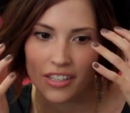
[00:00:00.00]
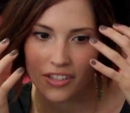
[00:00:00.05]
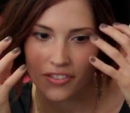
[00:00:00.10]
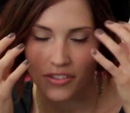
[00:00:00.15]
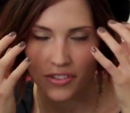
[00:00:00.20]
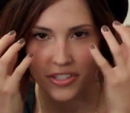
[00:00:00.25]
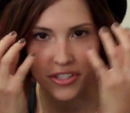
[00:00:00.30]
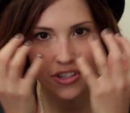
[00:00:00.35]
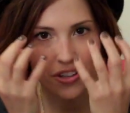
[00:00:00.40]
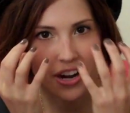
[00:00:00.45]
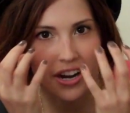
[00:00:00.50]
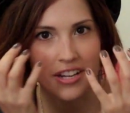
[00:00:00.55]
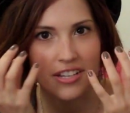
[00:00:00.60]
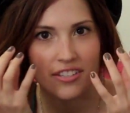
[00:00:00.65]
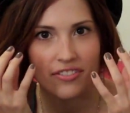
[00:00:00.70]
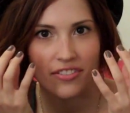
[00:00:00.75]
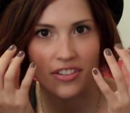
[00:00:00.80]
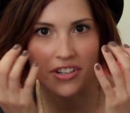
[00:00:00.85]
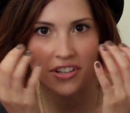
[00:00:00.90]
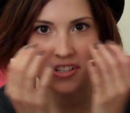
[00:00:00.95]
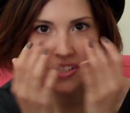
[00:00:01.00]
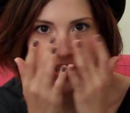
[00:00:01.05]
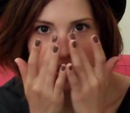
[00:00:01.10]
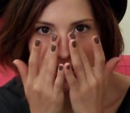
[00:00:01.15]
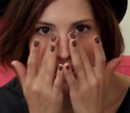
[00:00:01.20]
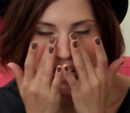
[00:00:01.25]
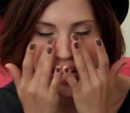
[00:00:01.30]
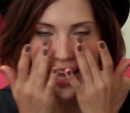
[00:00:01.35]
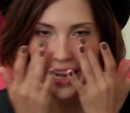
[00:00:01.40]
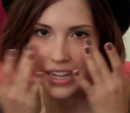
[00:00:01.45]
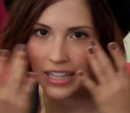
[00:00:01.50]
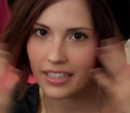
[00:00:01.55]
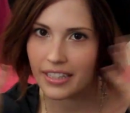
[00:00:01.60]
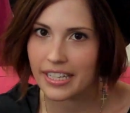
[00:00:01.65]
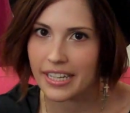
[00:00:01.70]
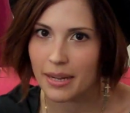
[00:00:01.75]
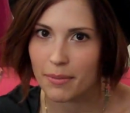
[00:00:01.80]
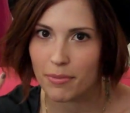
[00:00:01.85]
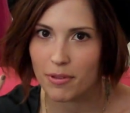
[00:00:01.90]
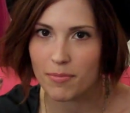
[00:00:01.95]
if you do your eyes first, you can kind of
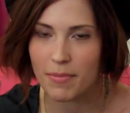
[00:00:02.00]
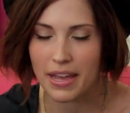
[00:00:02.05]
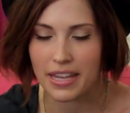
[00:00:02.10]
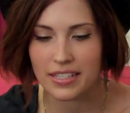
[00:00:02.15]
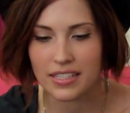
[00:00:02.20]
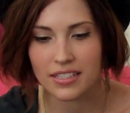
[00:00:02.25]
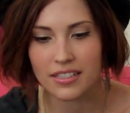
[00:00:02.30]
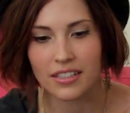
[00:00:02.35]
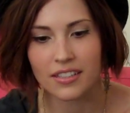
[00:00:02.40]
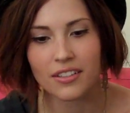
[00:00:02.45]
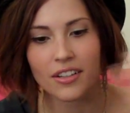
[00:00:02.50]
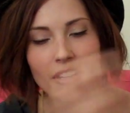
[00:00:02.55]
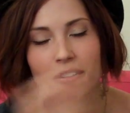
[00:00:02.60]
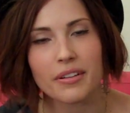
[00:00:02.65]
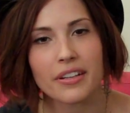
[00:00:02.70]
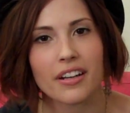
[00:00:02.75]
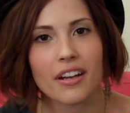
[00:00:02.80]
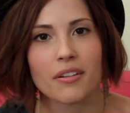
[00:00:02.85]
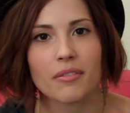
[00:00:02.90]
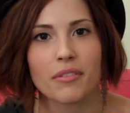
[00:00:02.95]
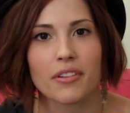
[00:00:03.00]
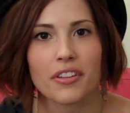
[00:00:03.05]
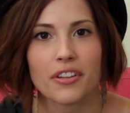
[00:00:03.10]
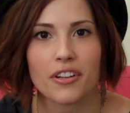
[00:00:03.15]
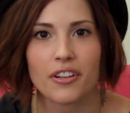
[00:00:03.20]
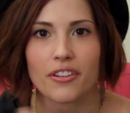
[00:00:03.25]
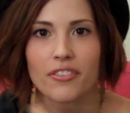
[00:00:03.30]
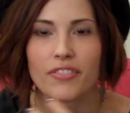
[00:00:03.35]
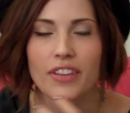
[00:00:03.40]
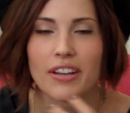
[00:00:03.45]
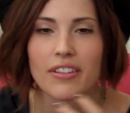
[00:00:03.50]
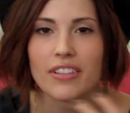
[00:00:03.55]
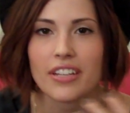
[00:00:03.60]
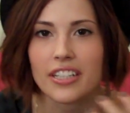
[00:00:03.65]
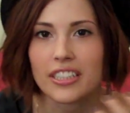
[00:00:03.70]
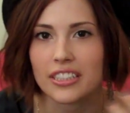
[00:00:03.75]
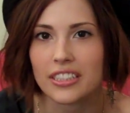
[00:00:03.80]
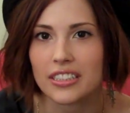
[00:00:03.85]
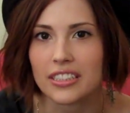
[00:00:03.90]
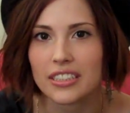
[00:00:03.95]
clean up the mess and then go in on with your
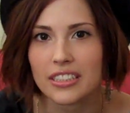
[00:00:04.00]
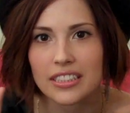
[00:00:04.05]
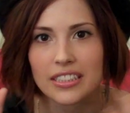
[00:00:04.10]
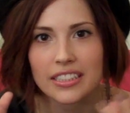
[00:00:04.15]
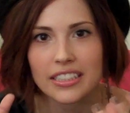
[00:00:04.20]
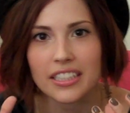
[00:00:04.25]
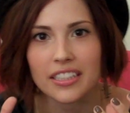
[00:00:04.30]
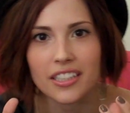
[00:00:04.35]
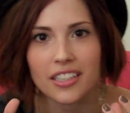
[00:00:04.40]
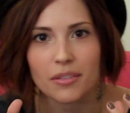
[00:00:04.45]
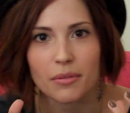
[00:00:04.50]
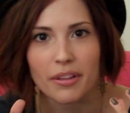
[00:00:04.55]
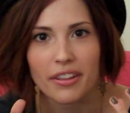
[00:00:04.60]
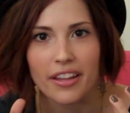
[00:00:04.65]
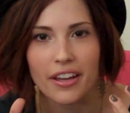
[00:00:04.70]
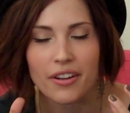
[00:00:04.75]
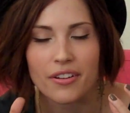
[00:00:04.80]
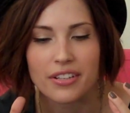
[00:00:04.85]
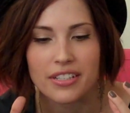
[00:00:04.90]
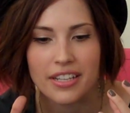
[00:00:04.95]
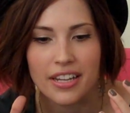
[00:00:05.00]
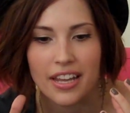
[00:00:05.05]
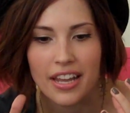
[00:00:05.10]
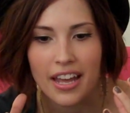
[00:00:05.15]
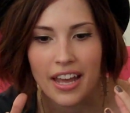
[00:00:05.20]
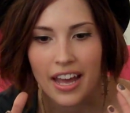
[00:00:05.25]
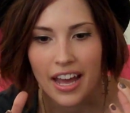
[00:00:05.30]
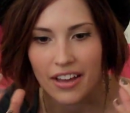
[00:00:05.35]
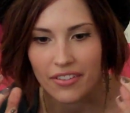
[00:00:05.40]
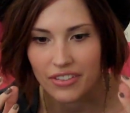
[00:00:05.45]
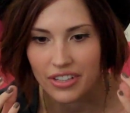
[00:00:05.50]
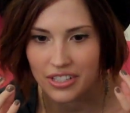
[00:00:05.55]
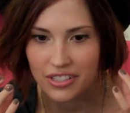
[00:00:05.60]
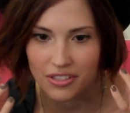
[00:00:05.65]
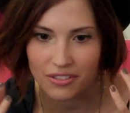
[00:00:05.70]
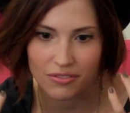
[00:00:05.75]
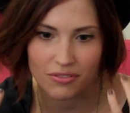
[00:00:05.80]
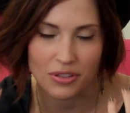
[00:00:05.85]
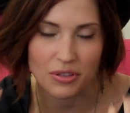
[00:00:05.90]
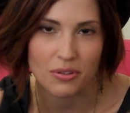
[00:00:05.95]
foundation and concealer without having
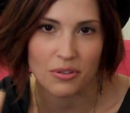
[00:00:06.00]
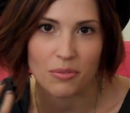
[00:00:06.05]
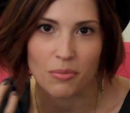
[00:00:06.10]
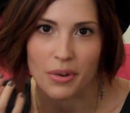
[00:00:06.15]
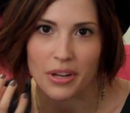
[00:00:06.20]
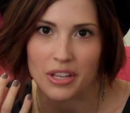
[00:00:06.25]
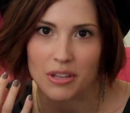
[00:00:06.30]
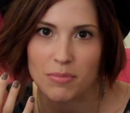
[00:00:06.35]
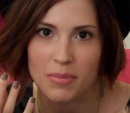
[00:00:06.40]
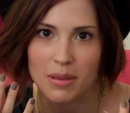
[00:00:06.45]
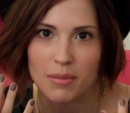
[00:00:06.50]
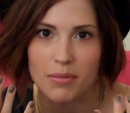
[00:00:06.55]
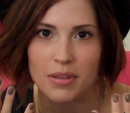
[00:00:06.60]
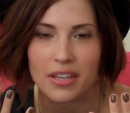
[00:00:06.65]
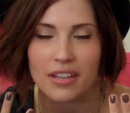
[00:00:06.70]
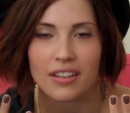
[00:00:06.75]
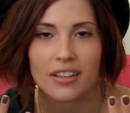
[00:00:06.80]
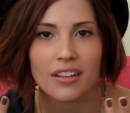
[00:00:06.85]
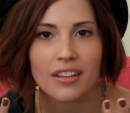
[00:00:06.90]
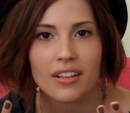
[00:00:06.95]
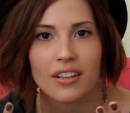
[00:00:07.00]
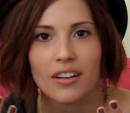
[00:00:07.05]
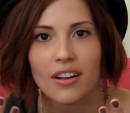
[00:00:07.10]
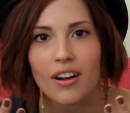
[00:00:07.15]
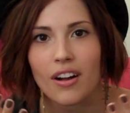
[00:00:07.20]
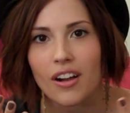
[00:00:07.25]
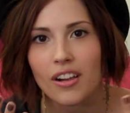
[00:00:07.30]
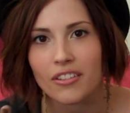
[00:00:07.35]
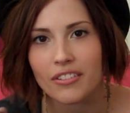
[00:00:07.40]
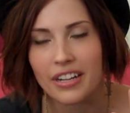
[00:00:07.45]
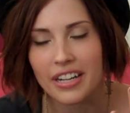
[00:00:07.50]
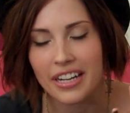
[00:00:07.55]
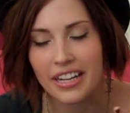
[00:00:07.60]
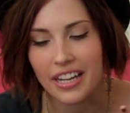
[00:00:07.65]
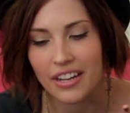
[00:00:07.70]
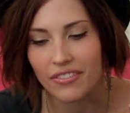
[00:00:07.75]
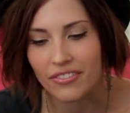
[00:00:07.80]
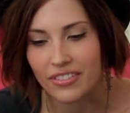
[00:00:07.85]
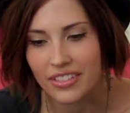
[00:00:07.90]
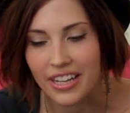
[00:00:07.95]
to ruin what you maybe already
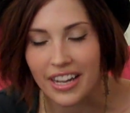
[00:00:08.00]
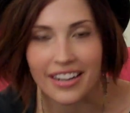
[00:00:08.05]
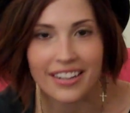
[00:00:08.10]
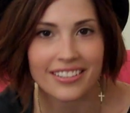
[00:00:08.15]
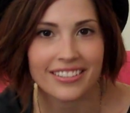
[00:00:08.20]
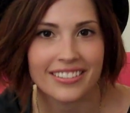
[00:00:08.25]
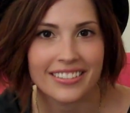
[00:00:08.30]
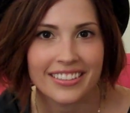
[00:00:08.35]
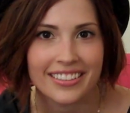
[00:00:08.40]
have done.